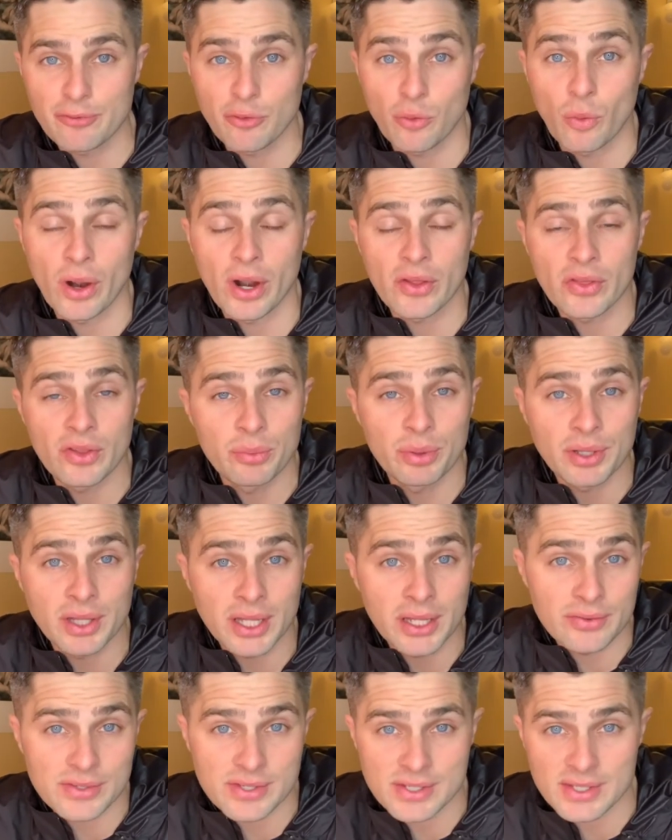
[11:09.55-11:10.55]
Where did the
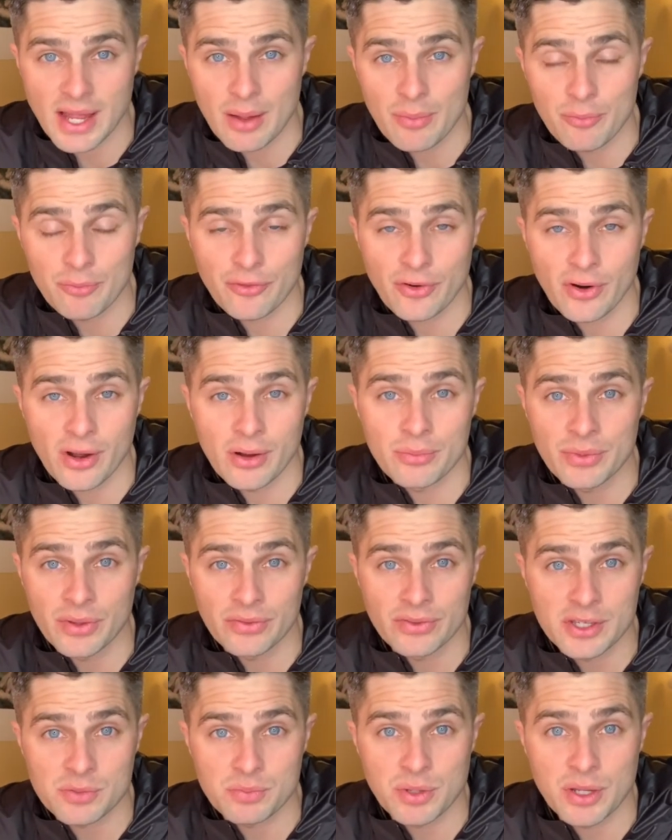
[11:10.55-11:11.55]
belief stem from, that
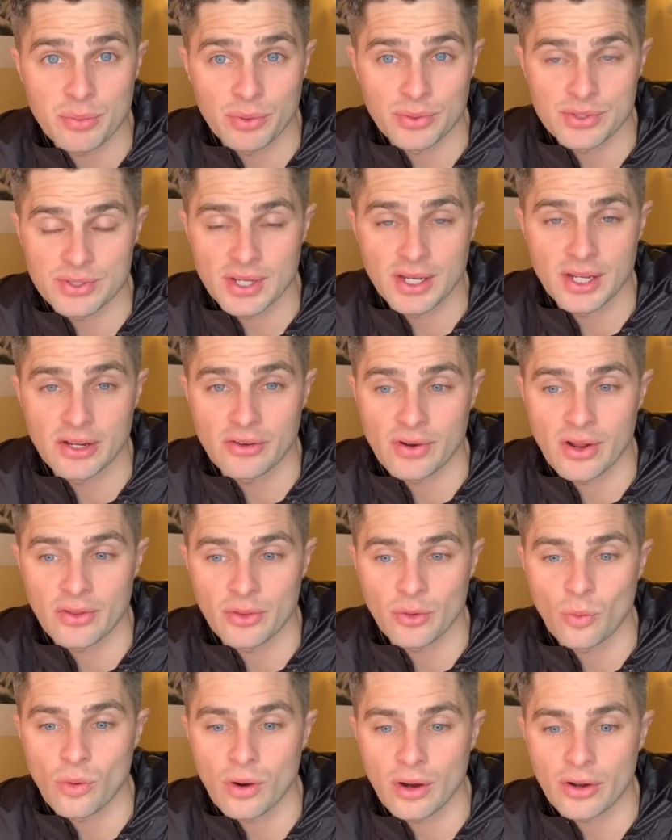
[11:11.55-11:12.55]
these people sitting around the
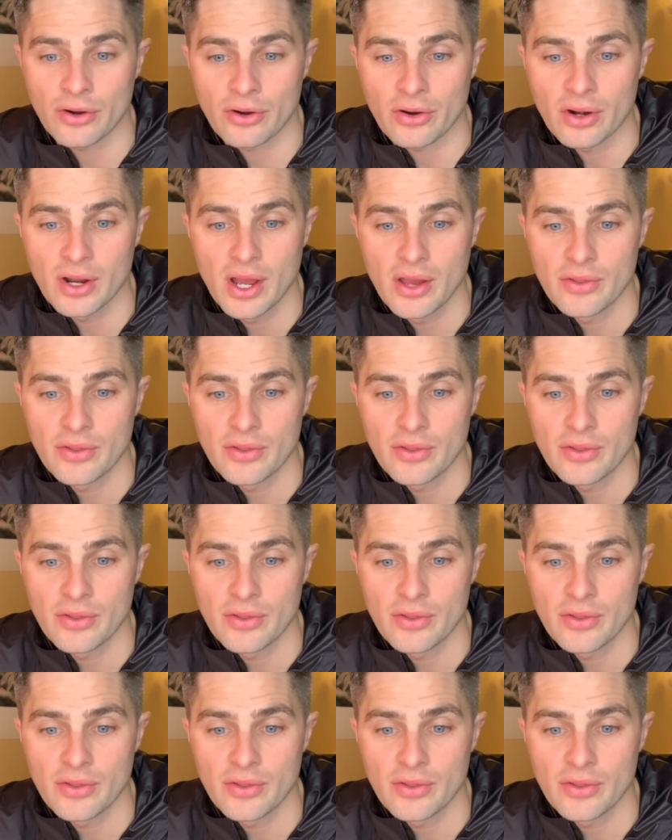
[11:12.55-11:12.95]
water,